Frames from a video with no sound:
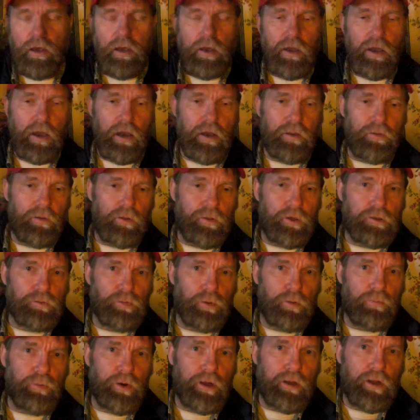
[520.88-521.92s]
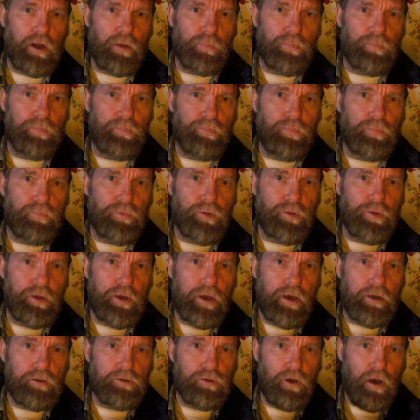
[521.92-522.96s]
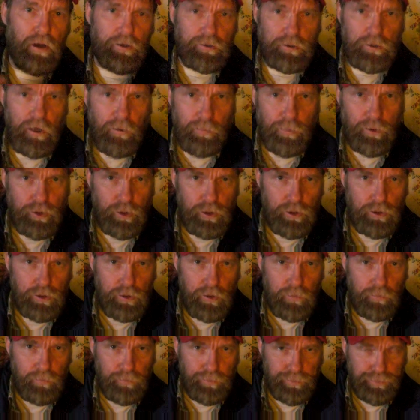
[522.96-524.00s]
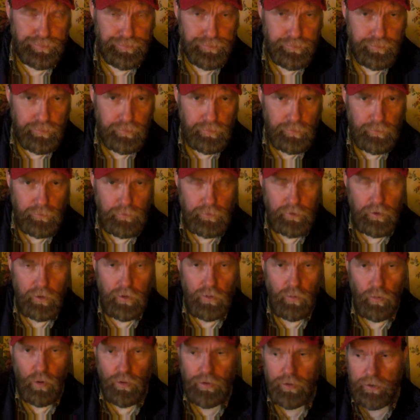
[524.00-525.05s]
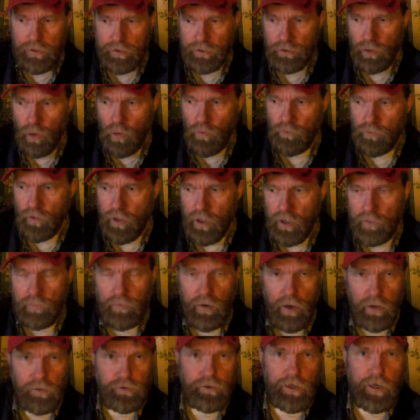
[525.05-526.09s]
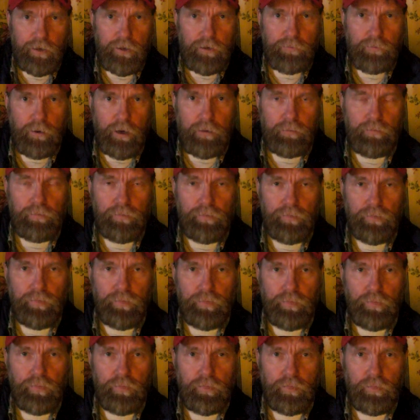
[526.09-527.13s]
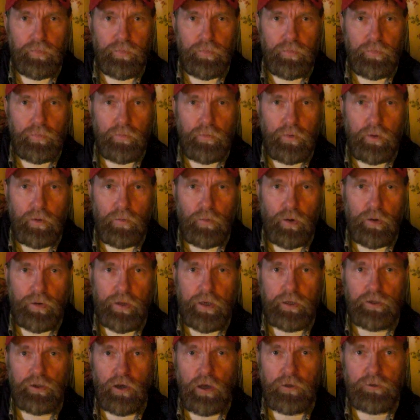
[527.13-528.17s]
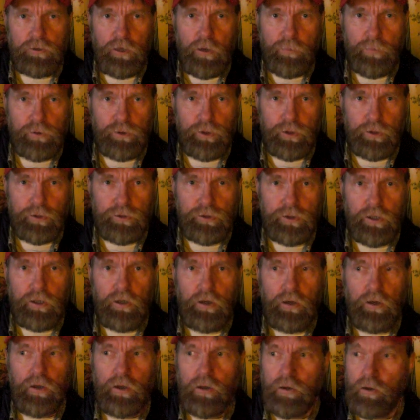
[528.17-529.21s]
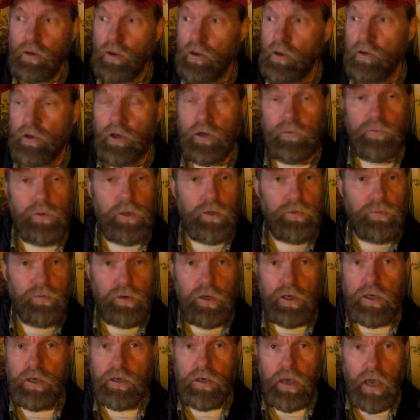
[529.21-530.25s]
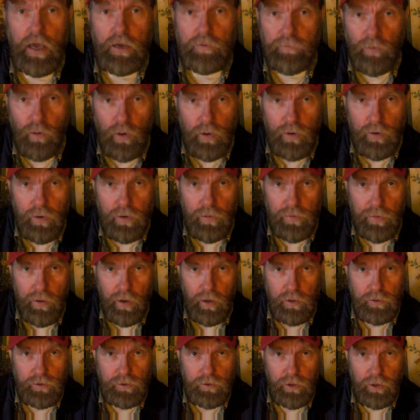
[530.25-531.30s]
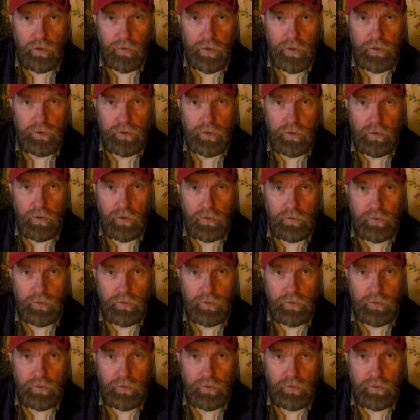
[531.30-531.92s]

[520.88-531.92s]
And this would bring up the exhaust temperatures where there's no flame outside the pipe, where the exhaust temperatures could be 3,000 and 4,000 degrees.